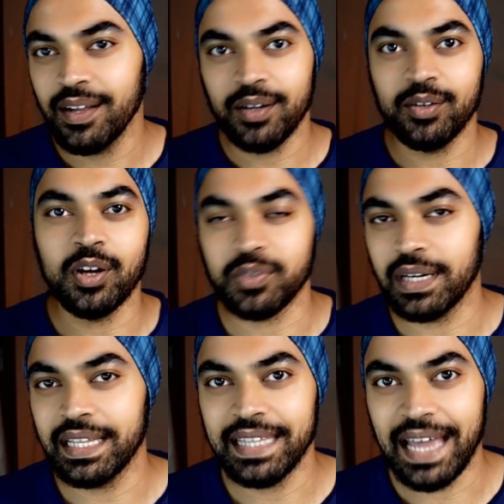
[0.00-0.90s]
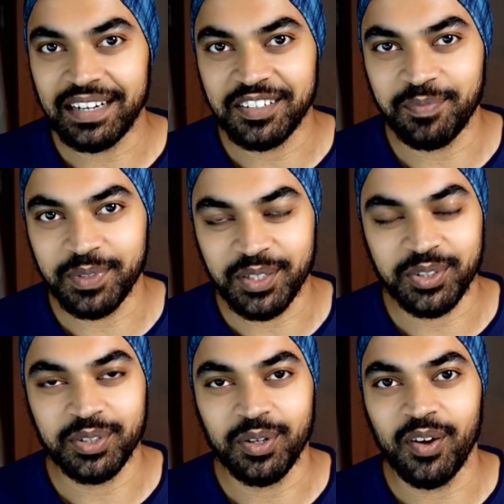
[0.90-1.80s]
not really the active
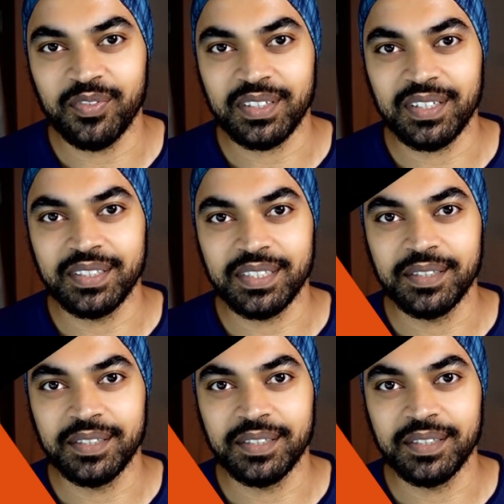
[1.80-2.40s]
position of the cursor.